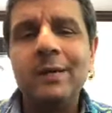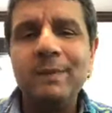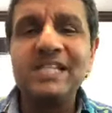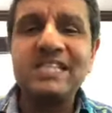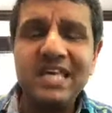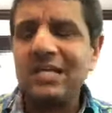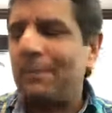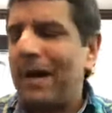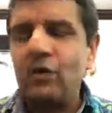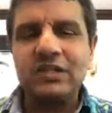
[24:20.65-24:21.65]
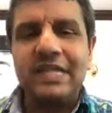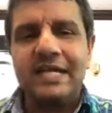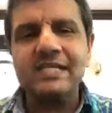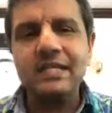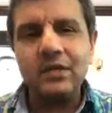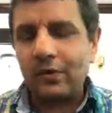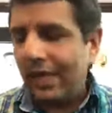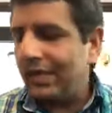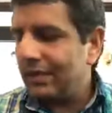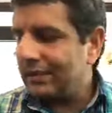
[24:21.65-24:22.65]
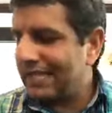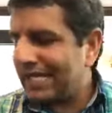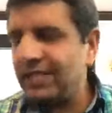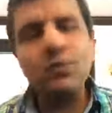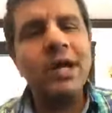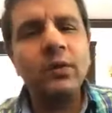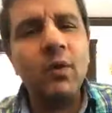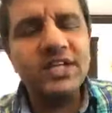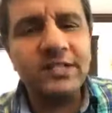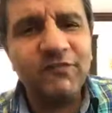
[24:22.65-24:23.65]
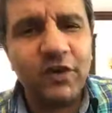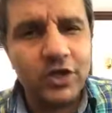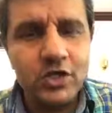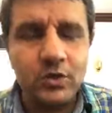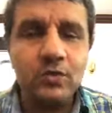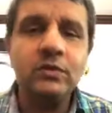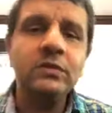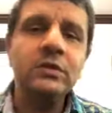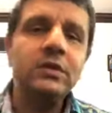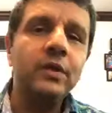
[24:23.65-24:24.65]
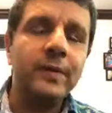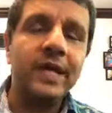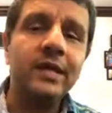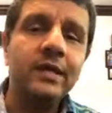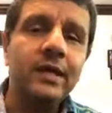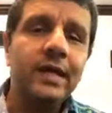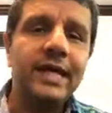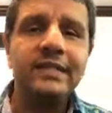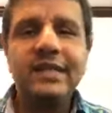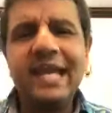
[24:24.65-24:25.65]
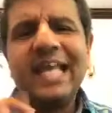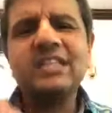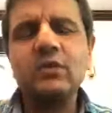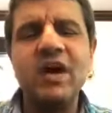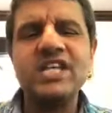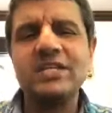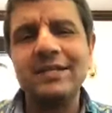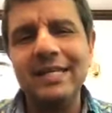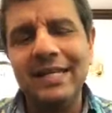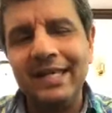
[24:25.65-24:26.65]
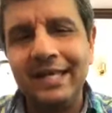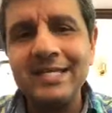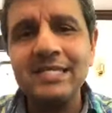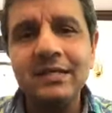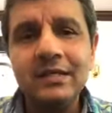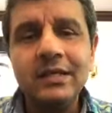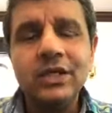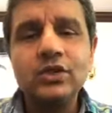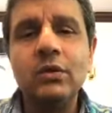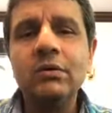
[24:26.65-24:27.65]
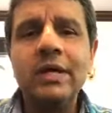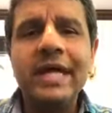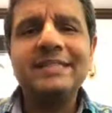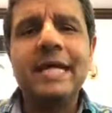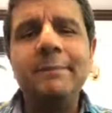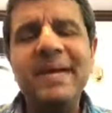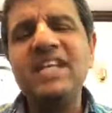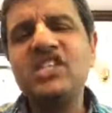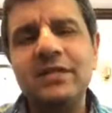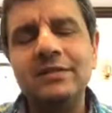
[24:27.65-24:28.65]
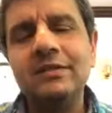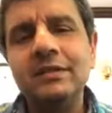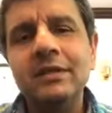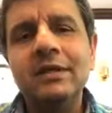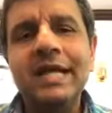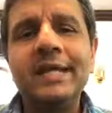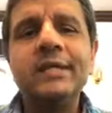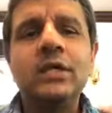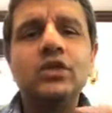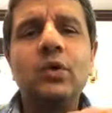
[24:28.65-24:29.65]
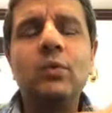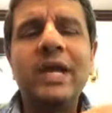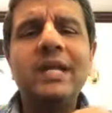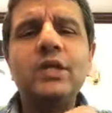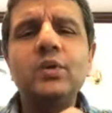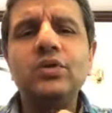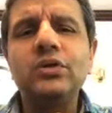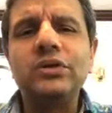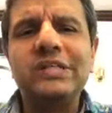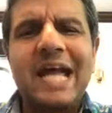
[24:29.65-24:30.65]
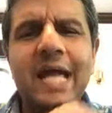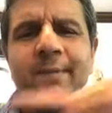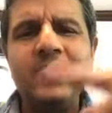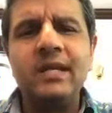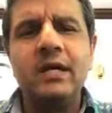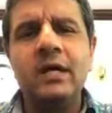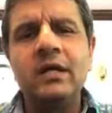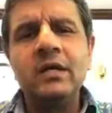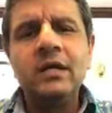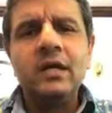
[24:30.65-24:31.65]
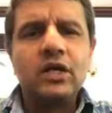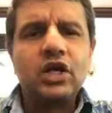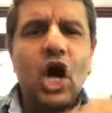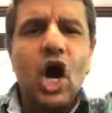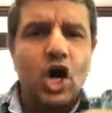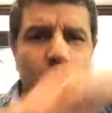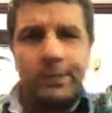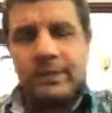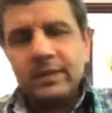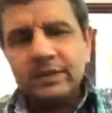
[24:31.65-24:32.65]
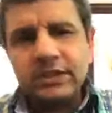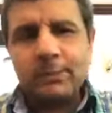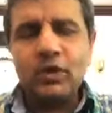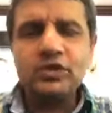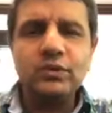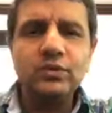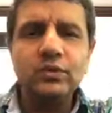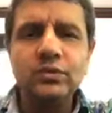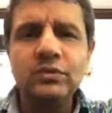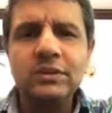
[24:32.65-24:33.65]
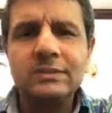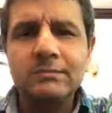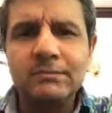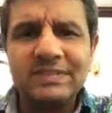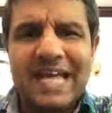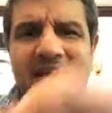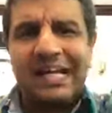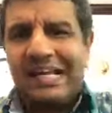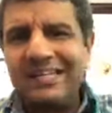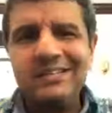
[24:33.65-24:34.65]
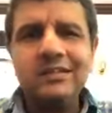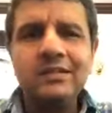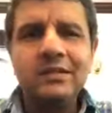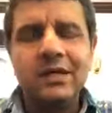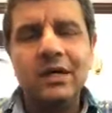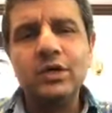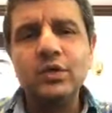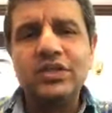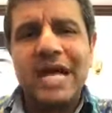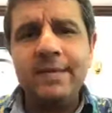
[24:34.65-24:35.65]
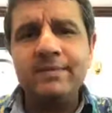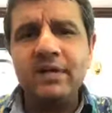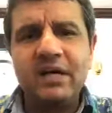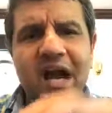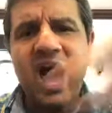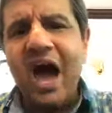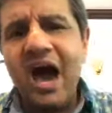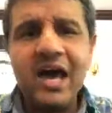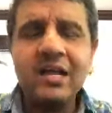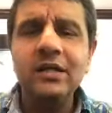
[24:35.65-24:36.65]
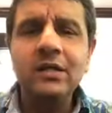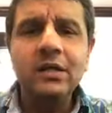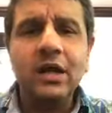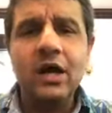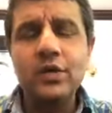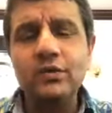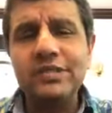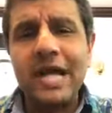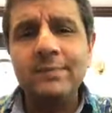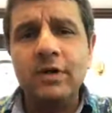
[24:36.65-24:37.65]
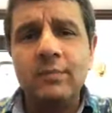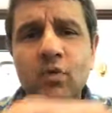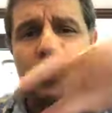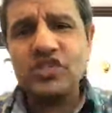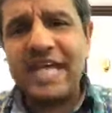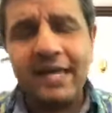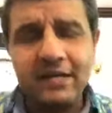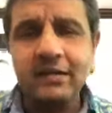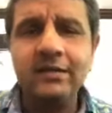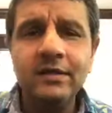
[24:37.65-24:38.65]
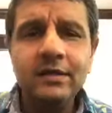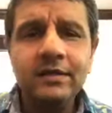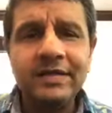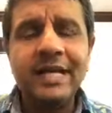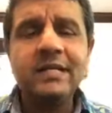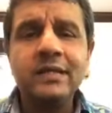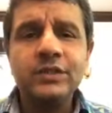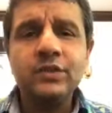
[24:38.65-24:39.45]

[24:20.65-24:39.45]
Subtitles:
Please think about this. Okay, that is one question for you. Okay, and the next question is, so as I mentioned, like, so when you drive in a car, suppose you do cycling or you drive a car or you drive a motorcycle, right?